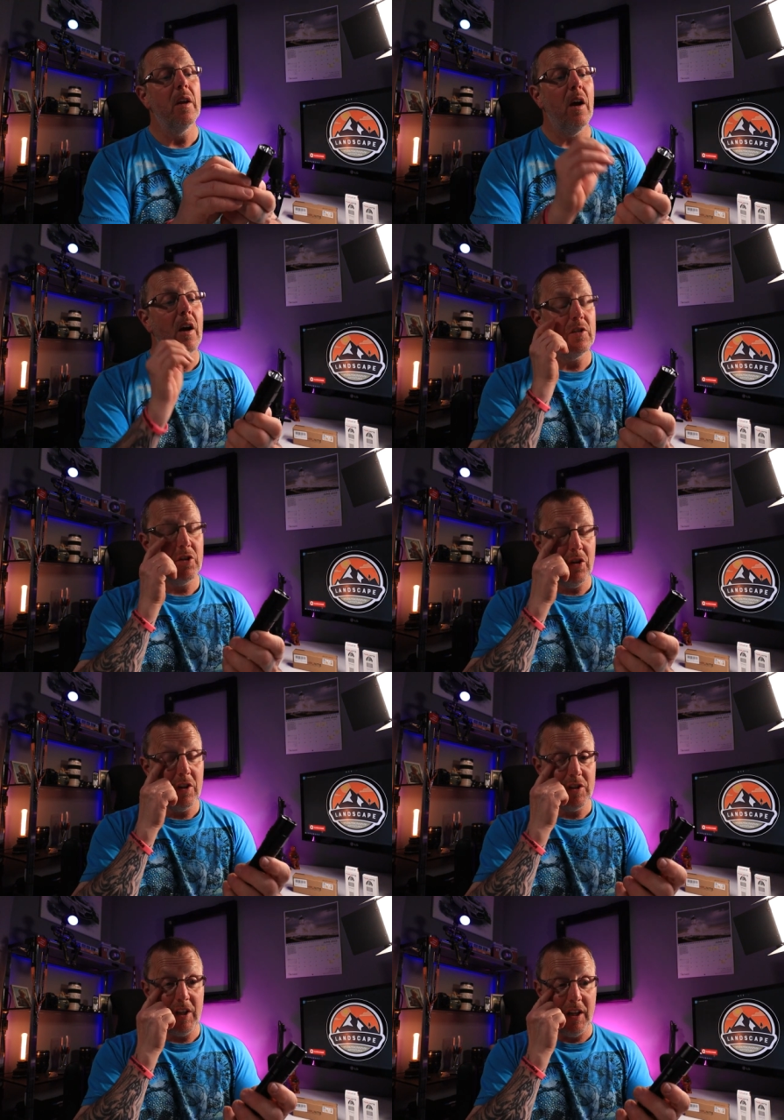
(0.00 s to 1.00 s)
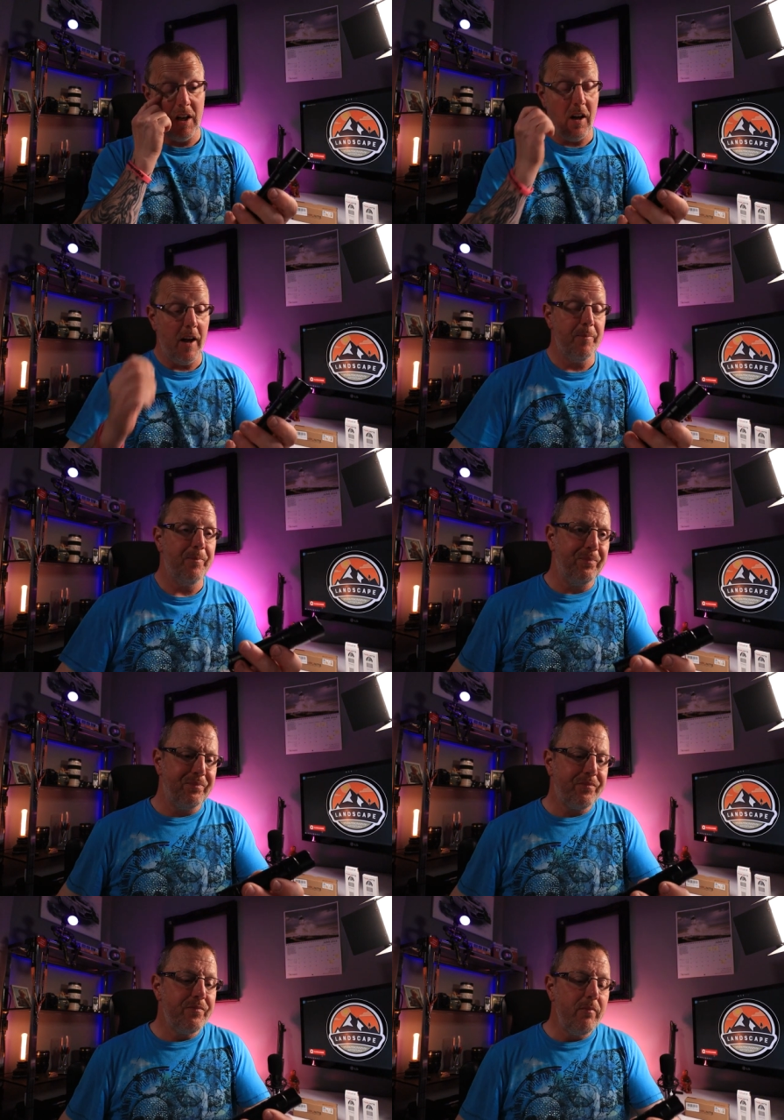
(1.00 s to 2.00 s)
uh, so you can see the light.
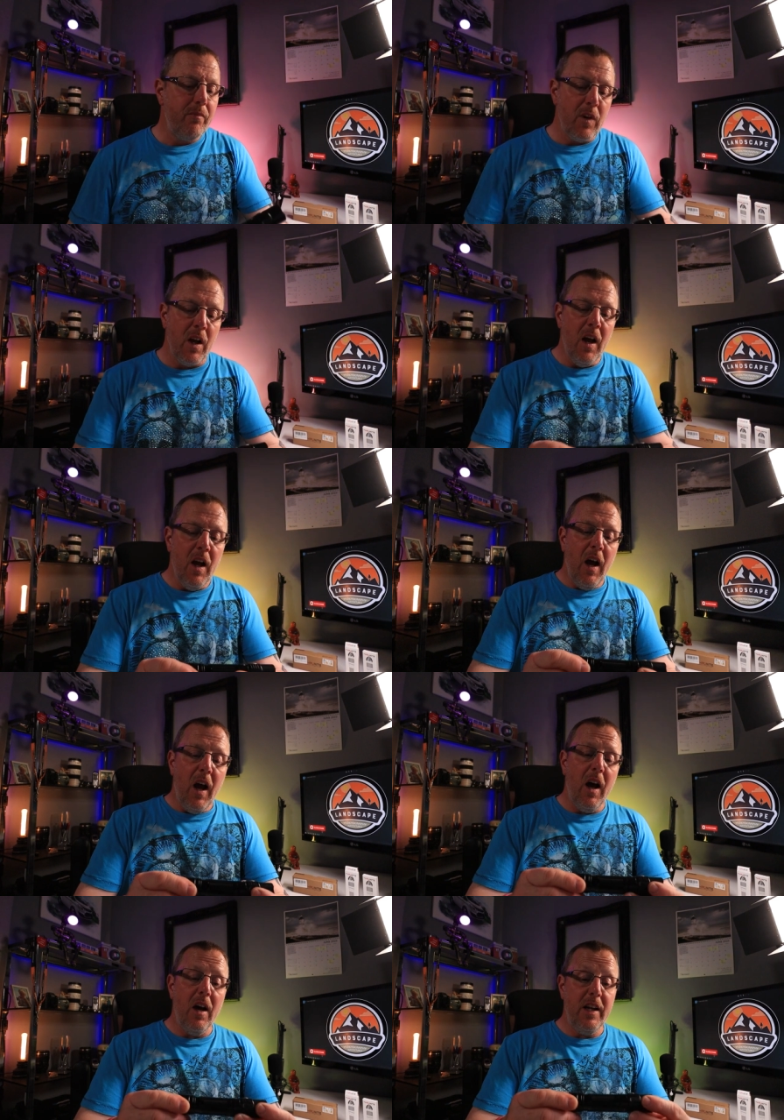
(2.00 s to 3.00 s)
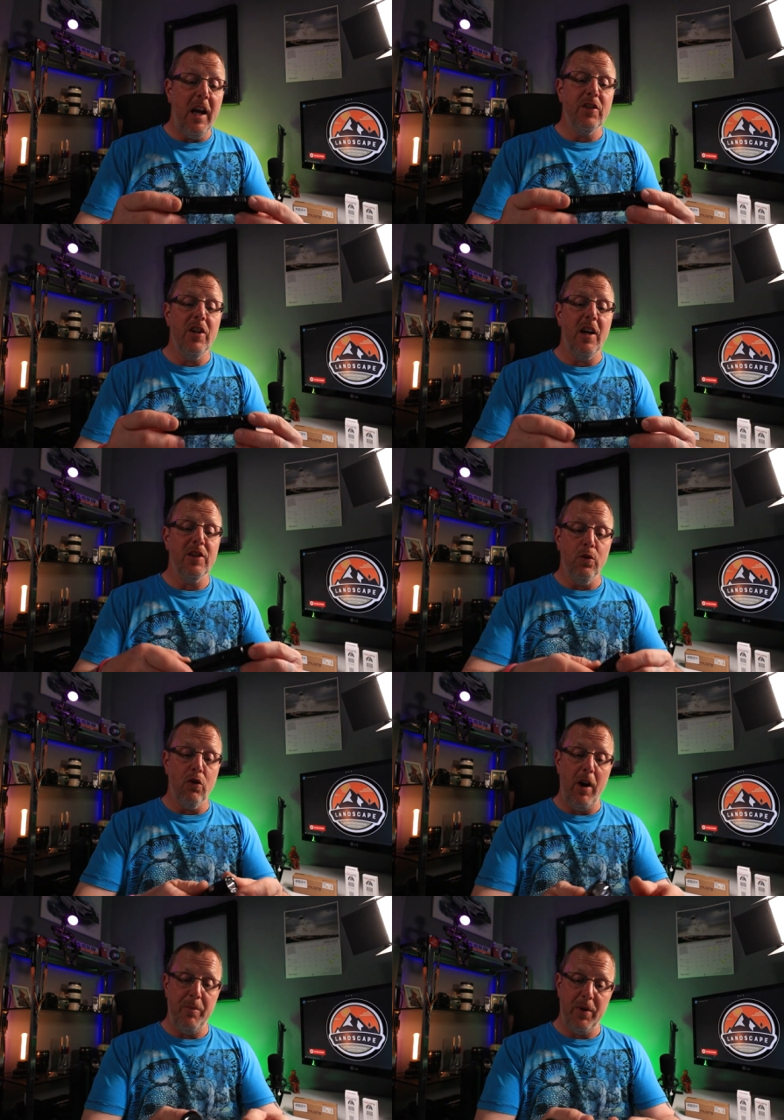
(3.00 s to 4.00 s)
Uh, yeah, it's a nice little
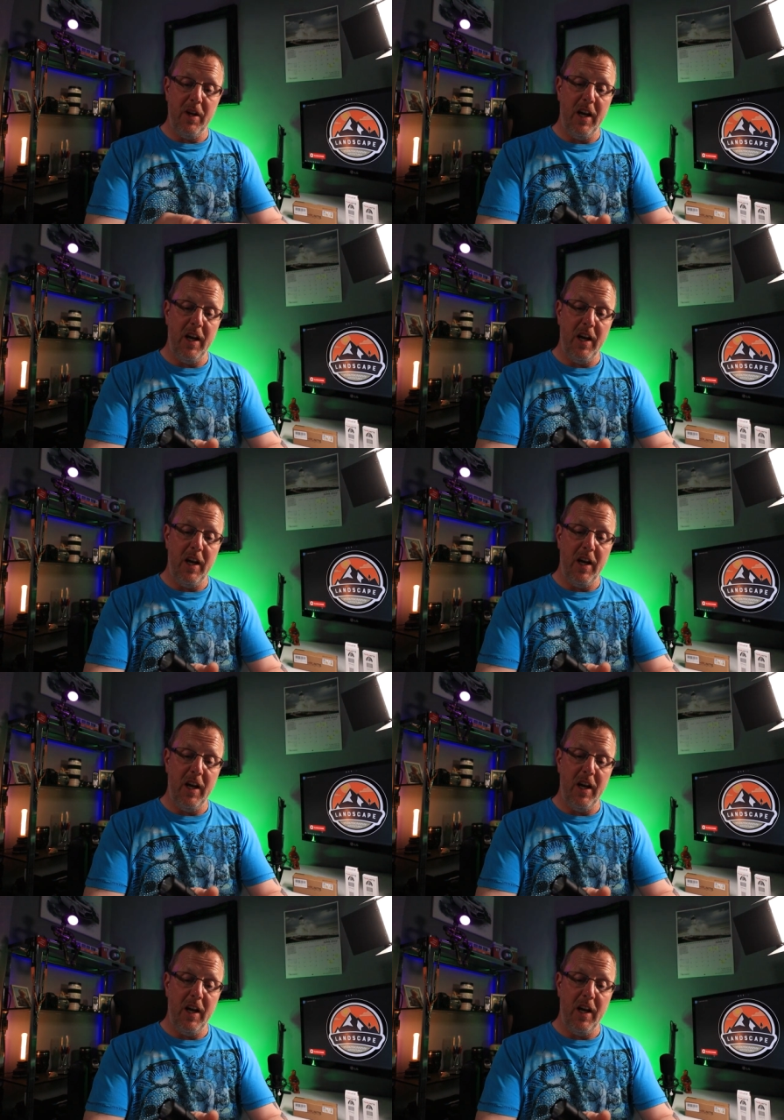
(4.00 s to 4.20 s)
grip.